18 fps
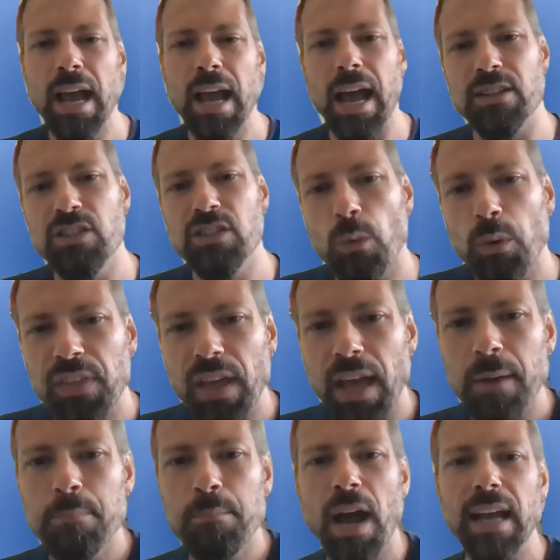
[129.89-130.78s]
And so with
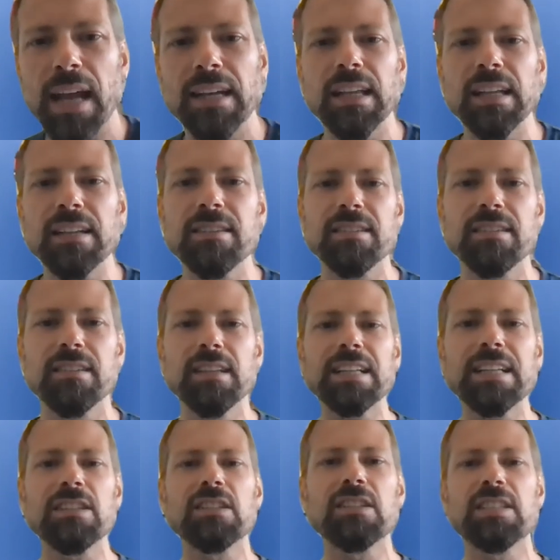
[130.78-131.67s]
that in mind, let's
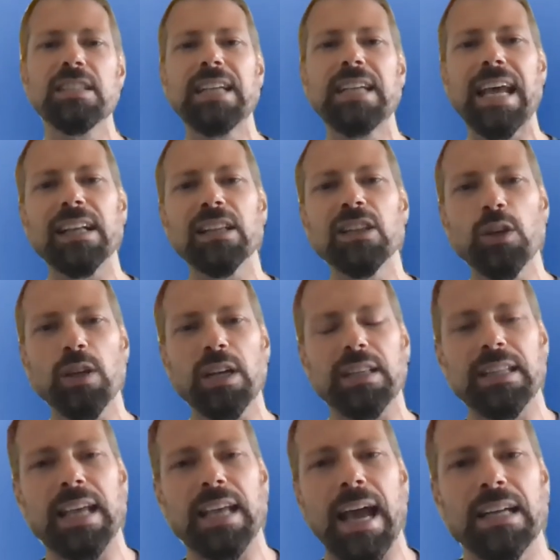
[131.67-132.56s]
let's take a look
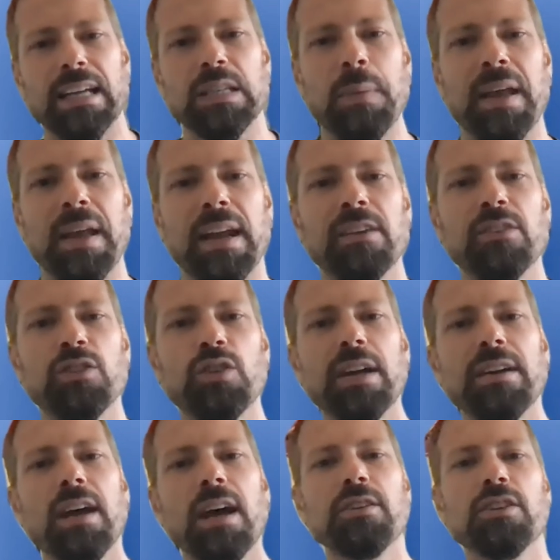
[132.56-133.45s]
at the X-Men and
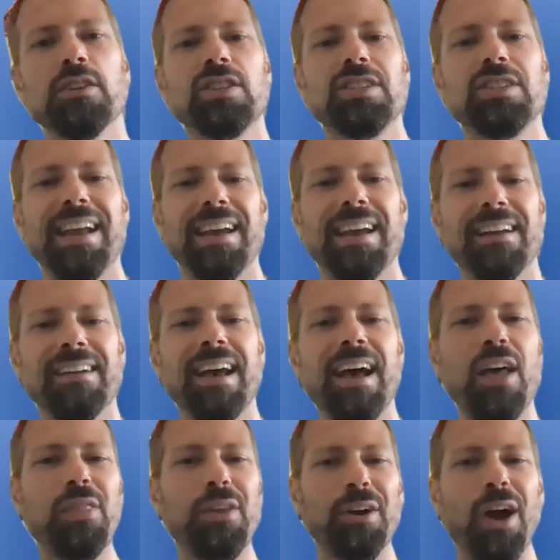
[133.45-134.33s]
try to understand
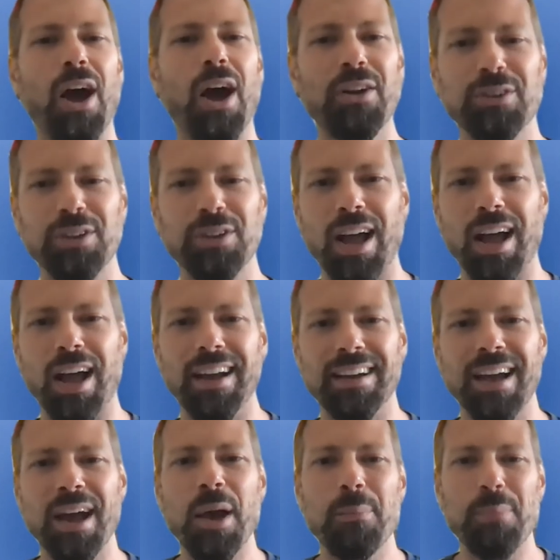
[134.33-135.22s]
their
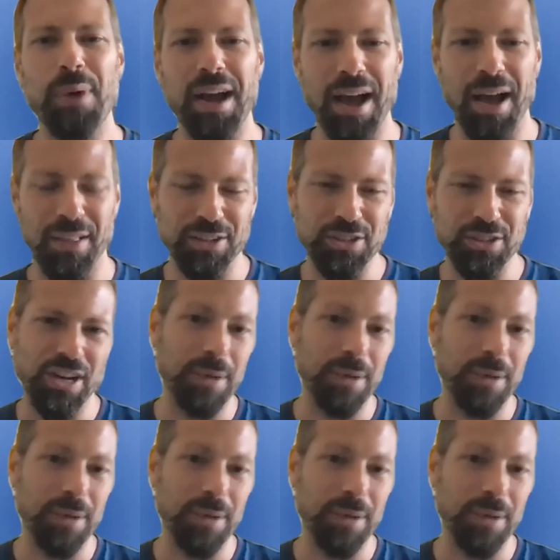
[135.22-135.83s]
underlying biology.